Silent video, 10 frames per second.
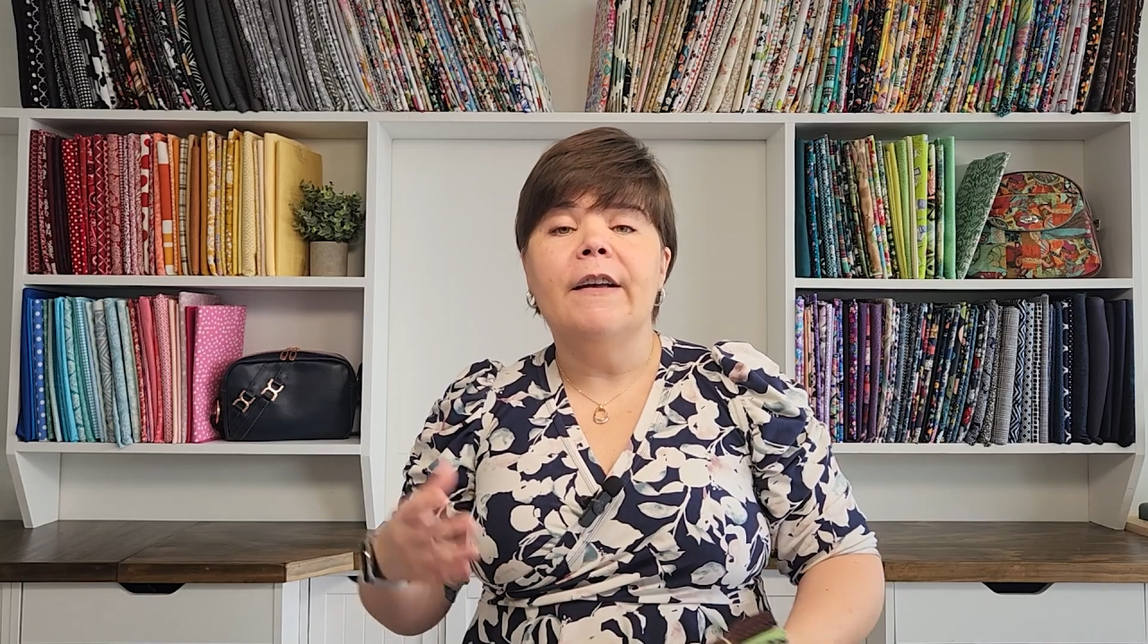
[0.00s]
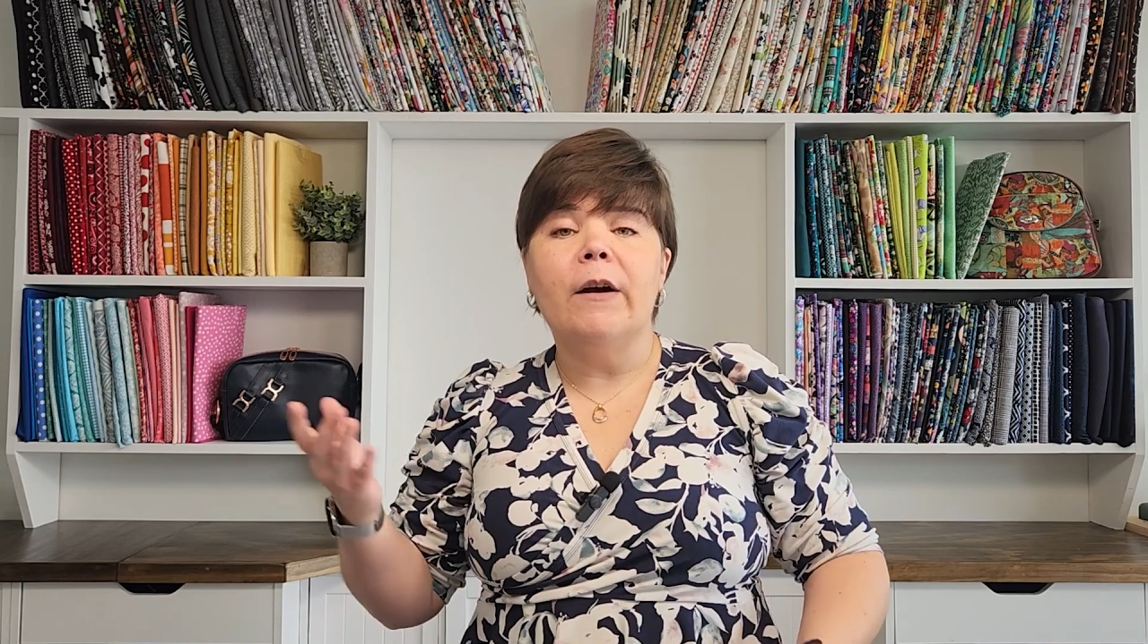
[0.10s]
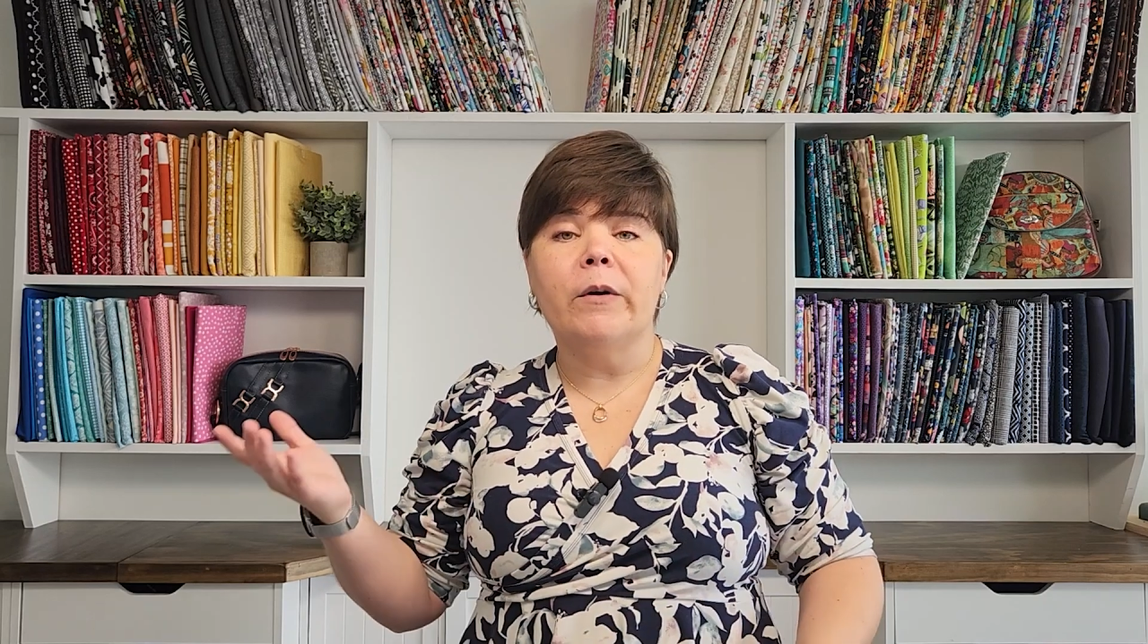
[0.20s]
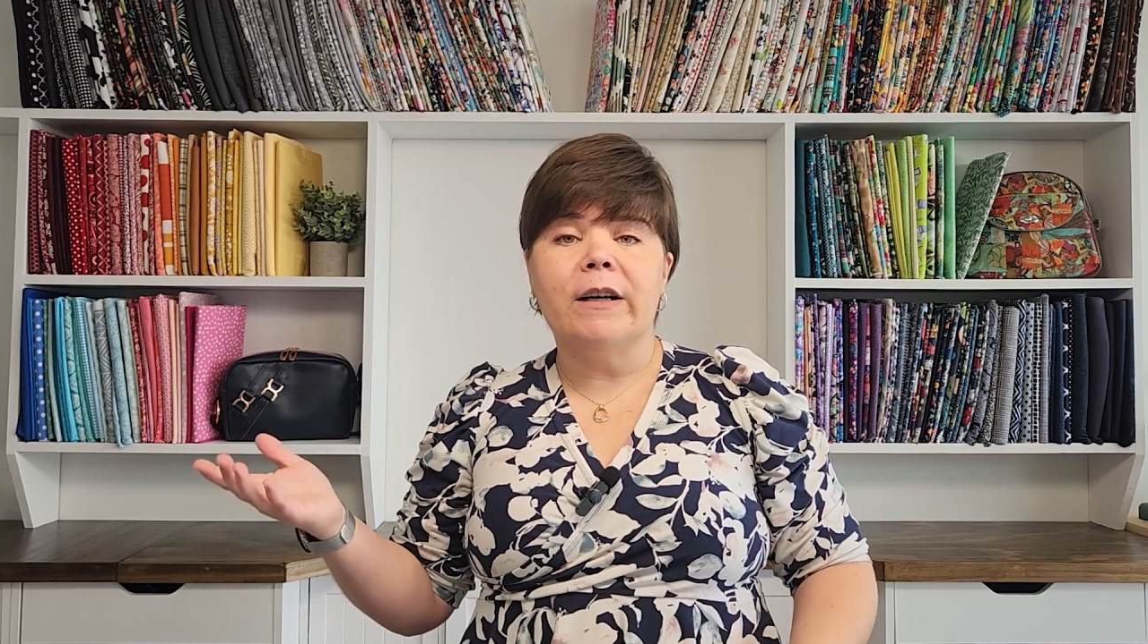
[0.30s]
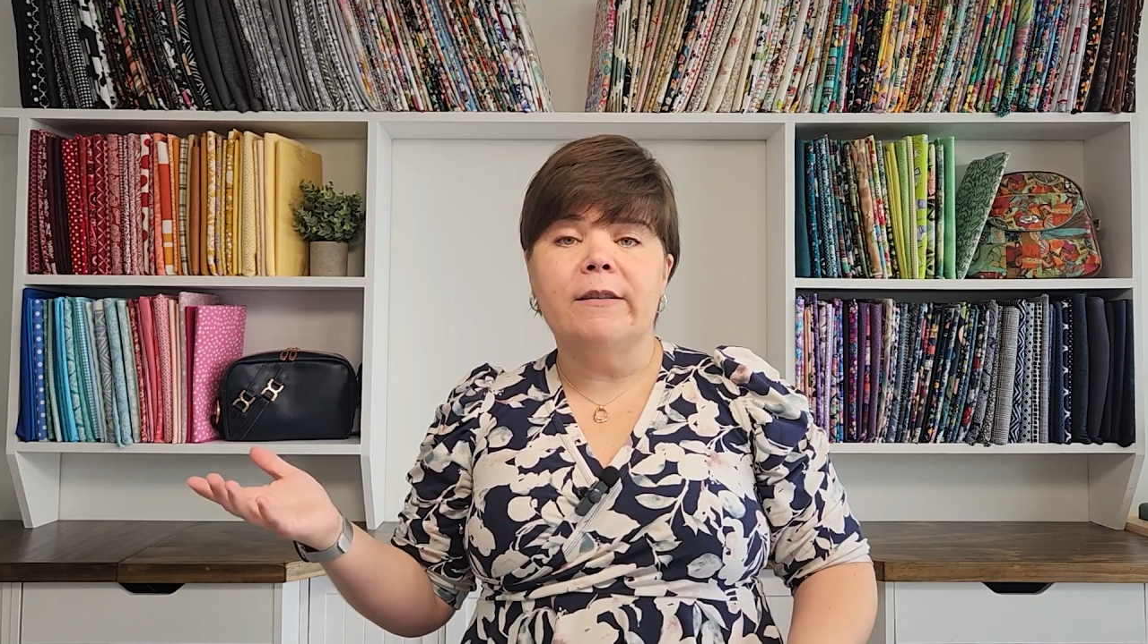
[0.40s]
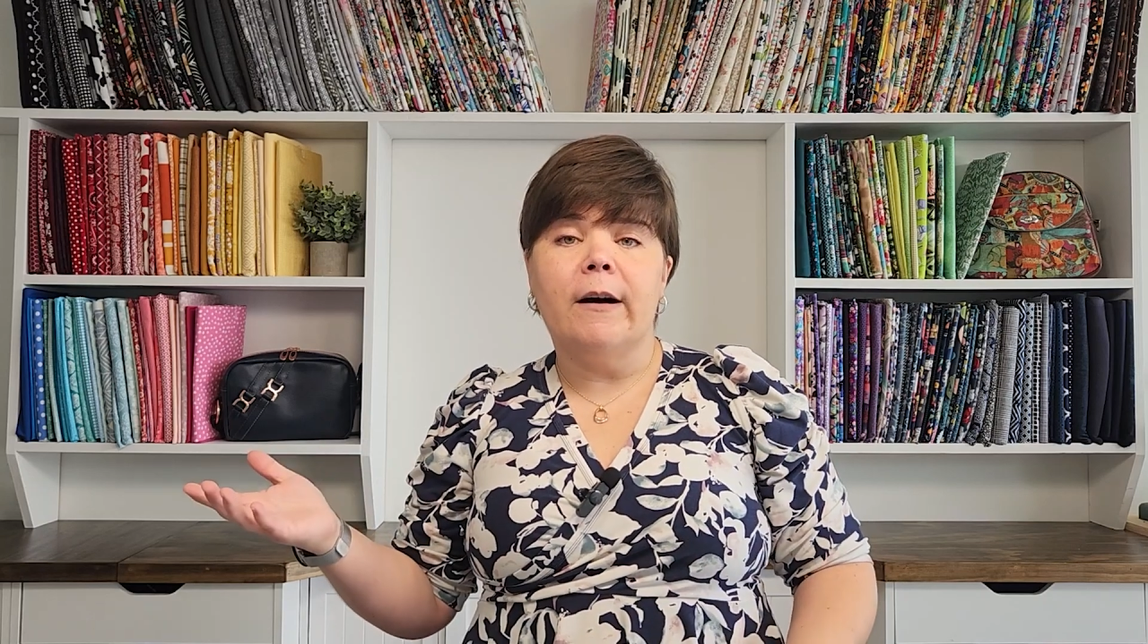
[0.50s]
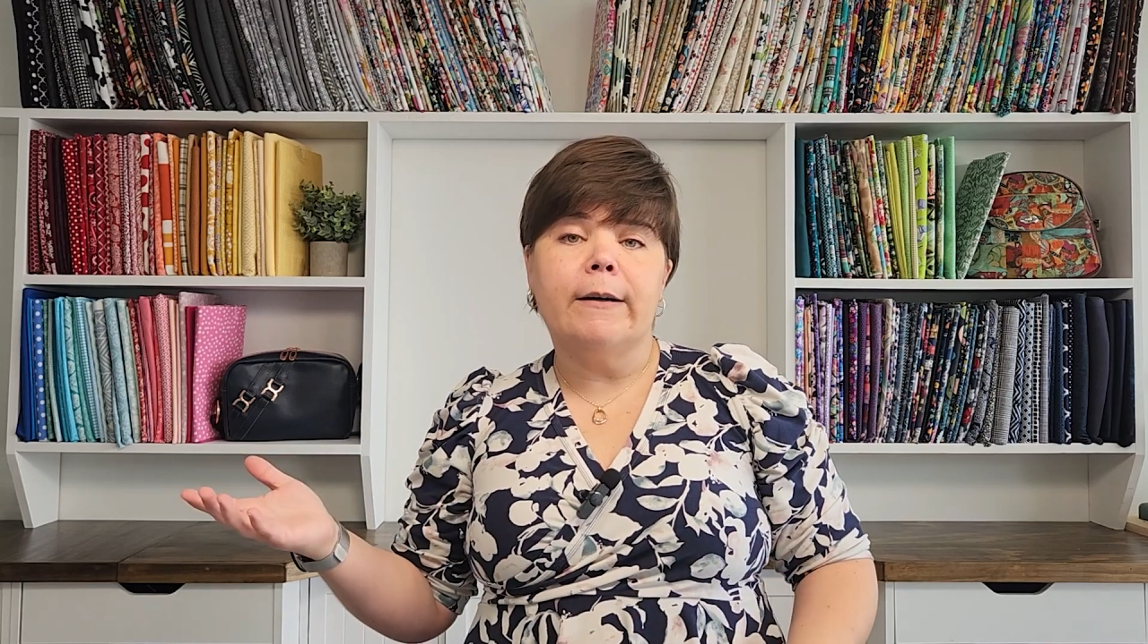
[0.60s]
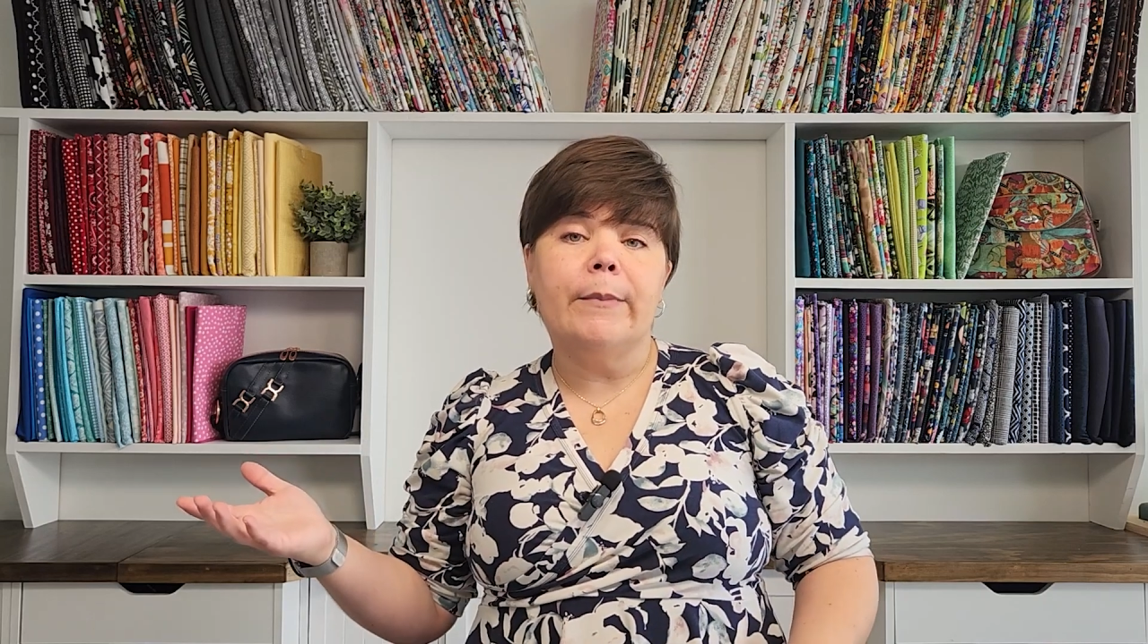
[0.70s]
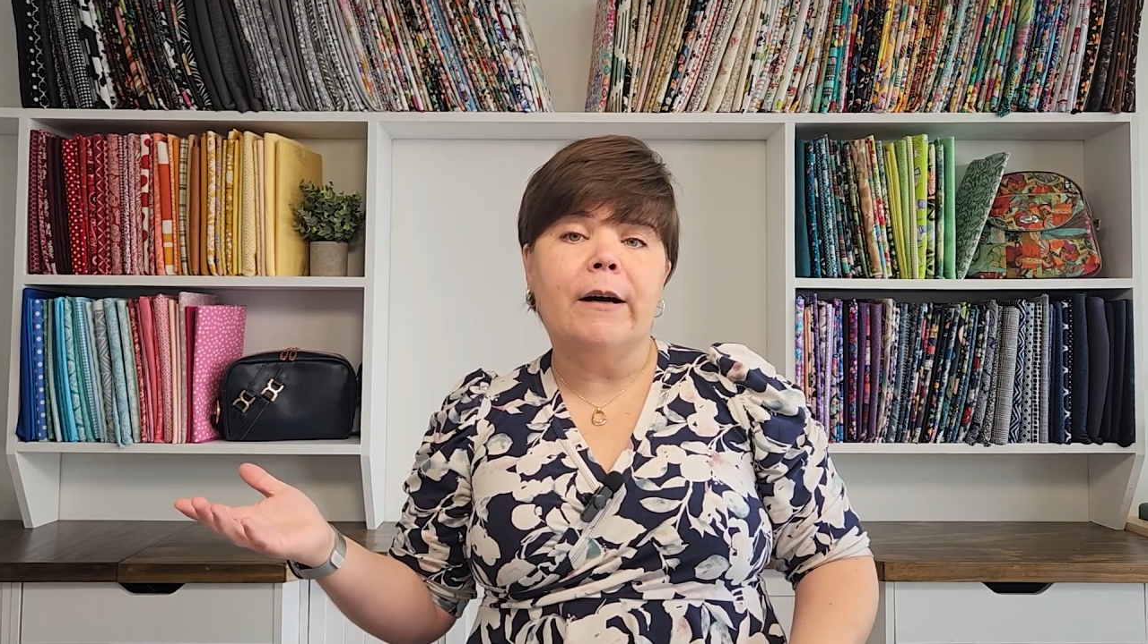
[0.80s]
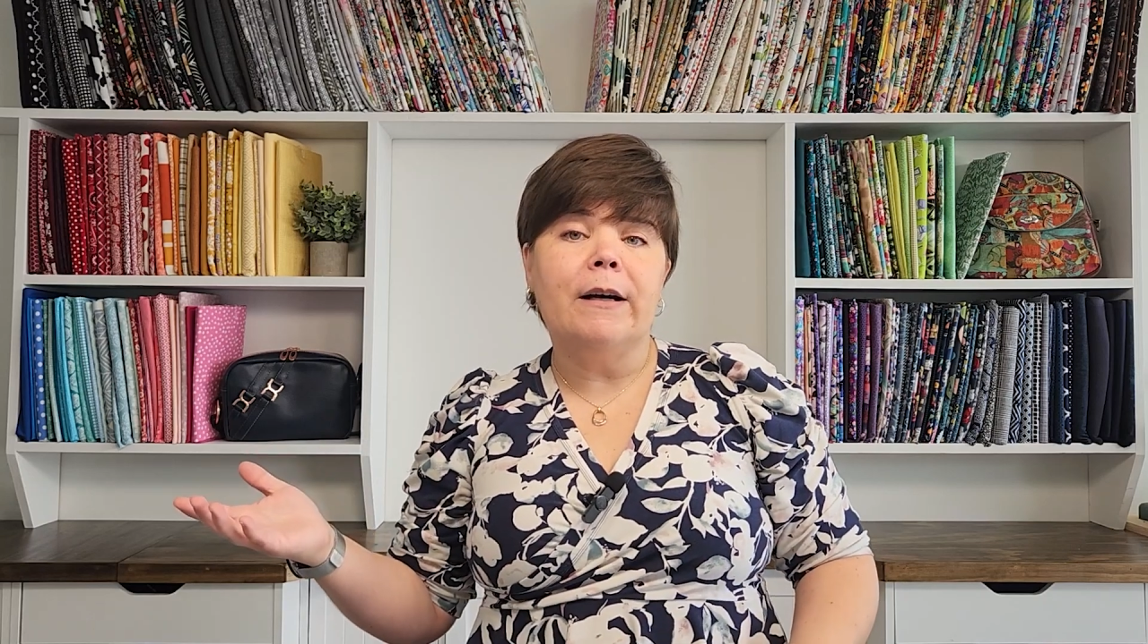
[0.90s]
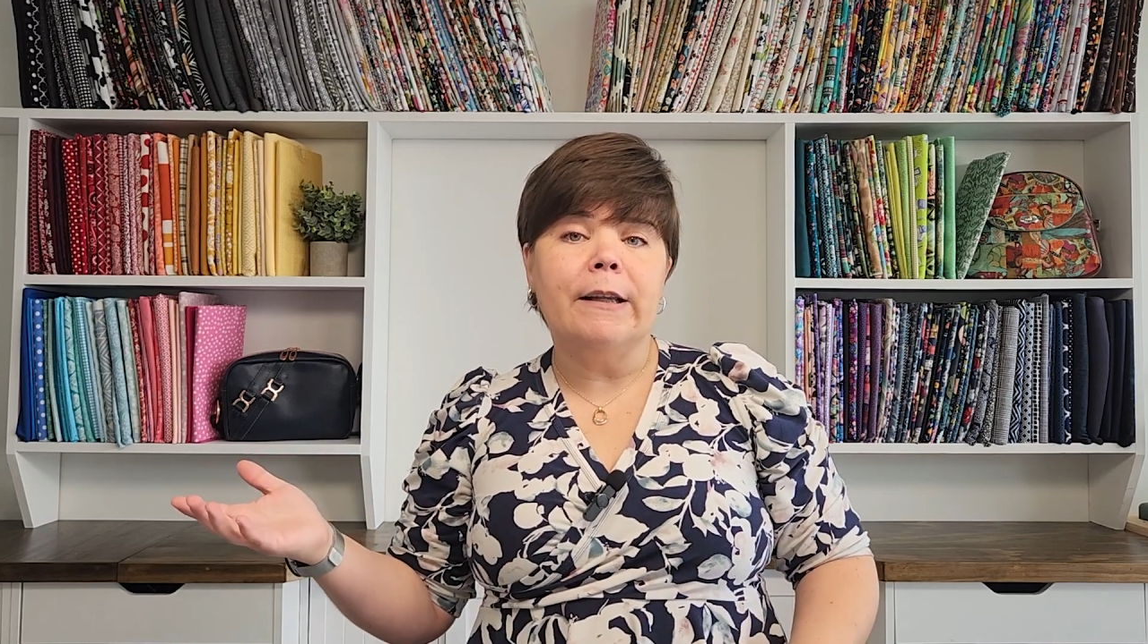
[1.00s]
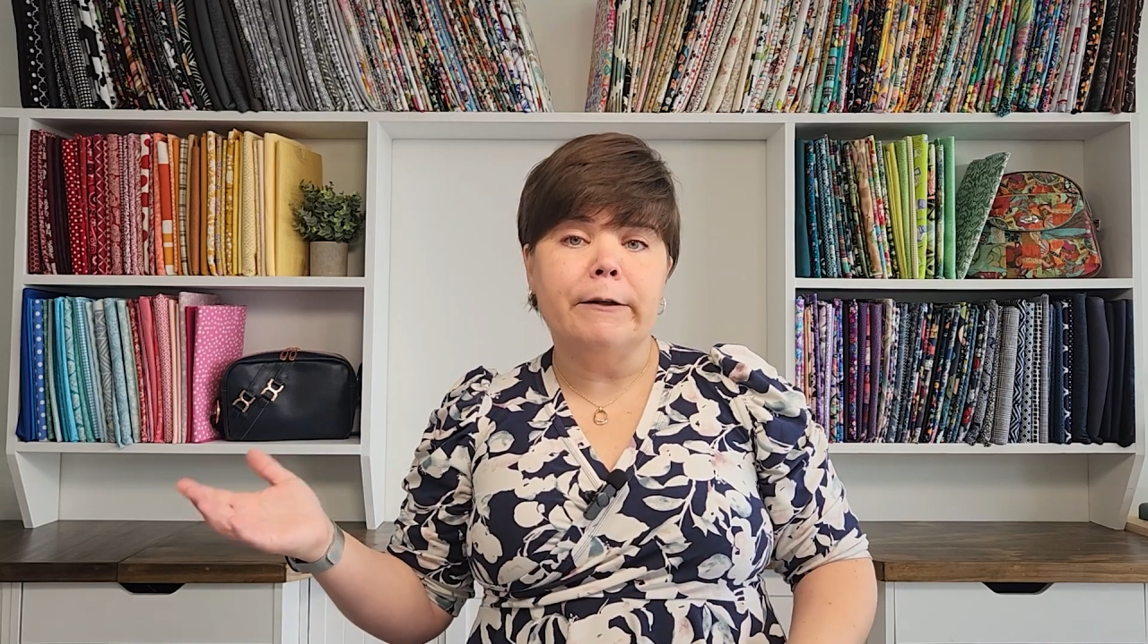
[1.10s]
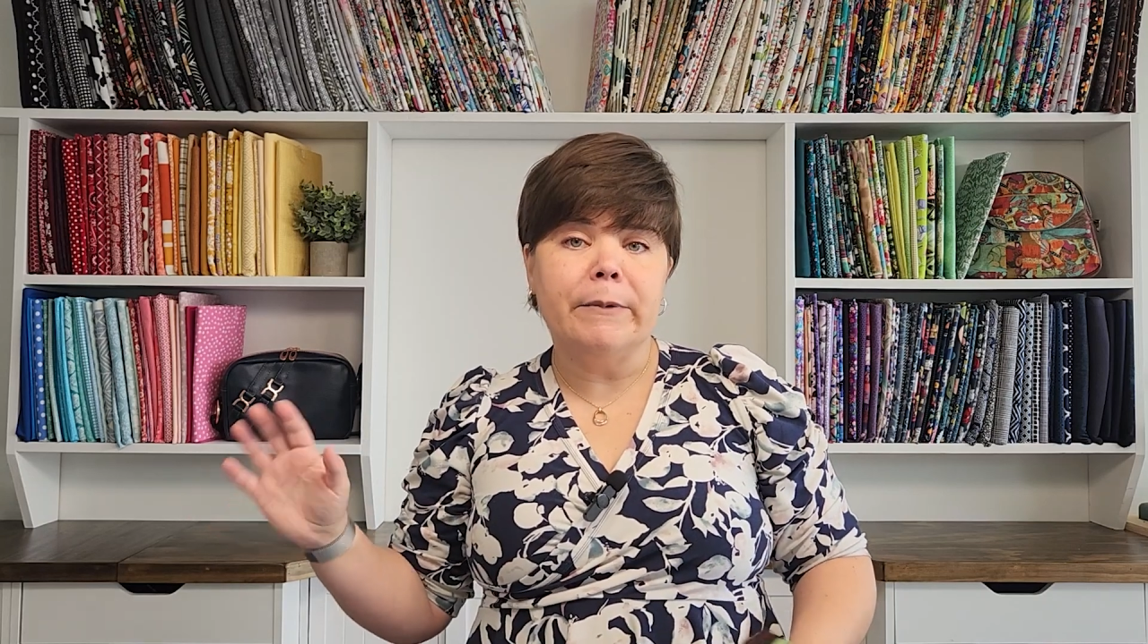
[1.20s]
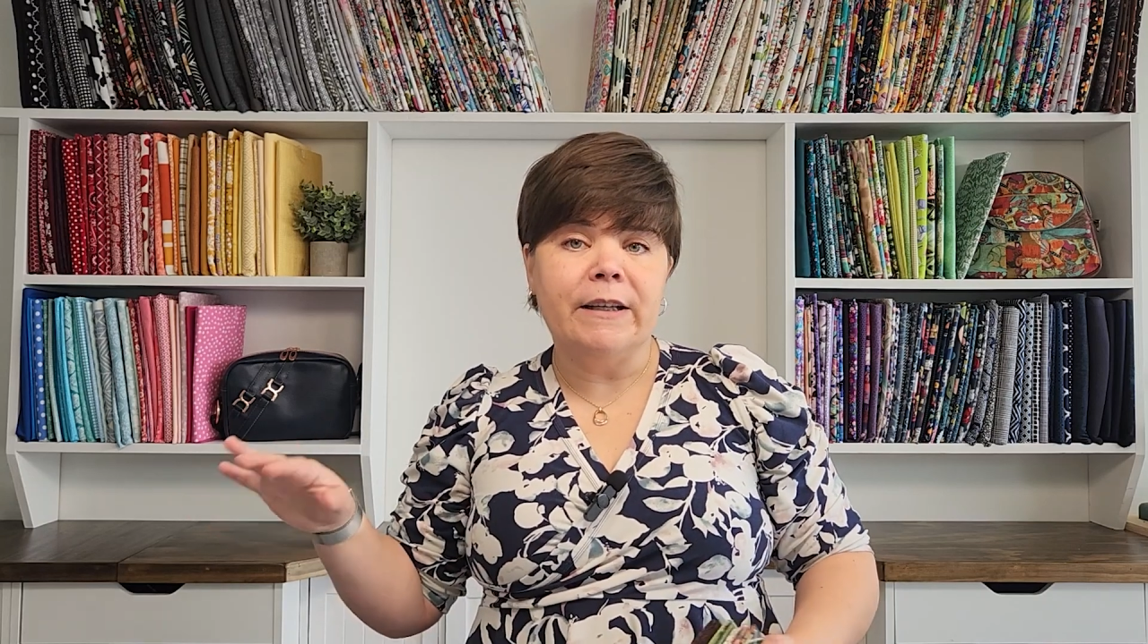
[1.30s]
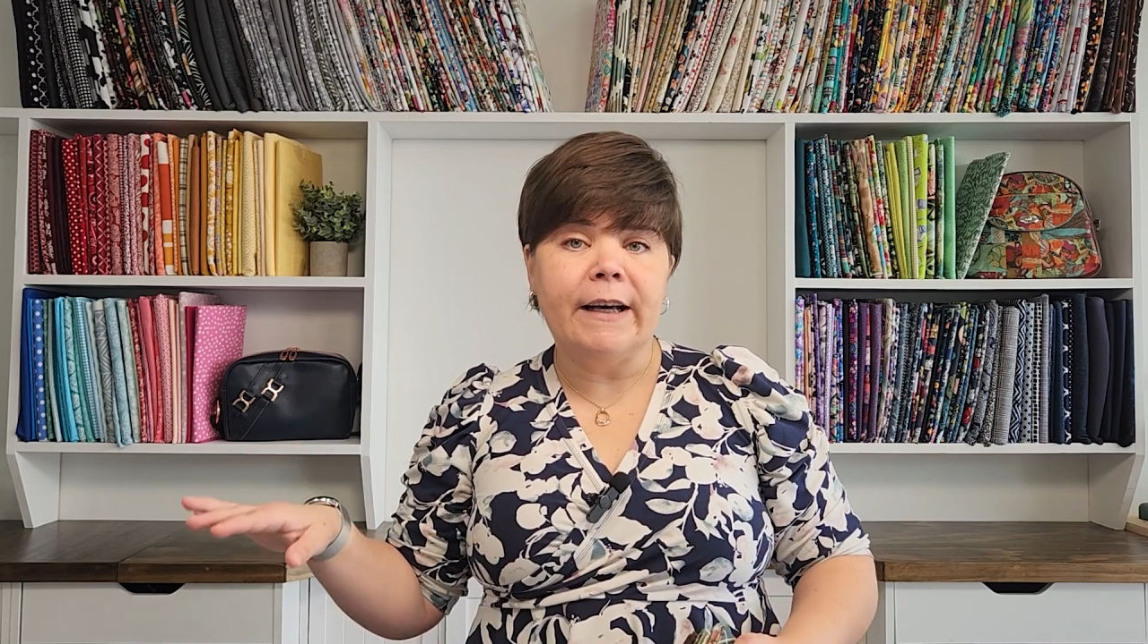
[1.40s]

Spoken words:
that we're going to talk about a little bit